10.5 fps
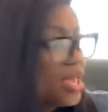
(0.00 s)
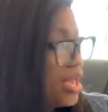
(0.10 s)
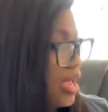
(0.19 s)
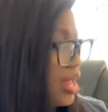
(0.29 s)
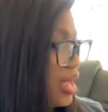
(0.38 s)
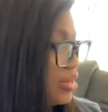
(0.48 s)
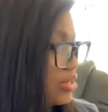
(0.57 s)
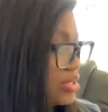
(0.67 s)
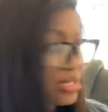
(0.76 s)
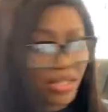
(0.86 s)
And I
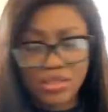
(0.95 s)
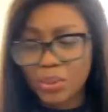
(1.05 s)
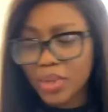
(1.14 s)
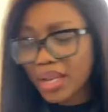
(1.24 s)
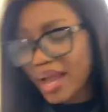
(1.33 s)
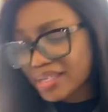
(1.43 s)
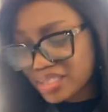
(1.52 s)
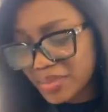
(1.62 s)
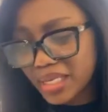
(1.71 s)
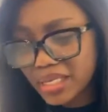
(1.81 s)
just said, someone
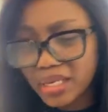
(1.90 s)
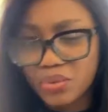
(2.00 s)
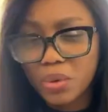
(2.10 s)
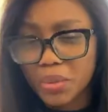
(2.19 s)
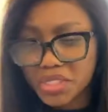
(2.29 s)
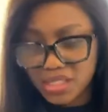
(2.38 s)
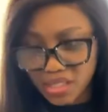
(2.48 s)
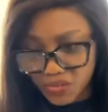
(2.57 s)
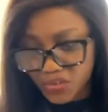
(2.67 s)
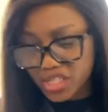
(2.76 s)
asked me again, what was the
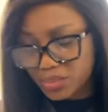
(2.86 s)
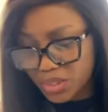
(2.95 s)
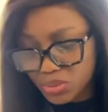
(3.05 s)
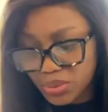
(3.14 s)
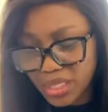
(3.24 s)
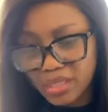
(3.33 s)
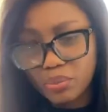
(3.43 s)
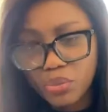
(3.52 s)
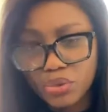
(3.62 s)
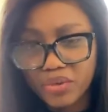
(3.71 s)
difference
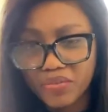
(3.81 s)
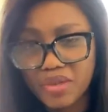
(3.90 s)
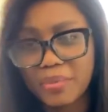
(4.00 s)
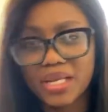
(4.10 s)
between both of them?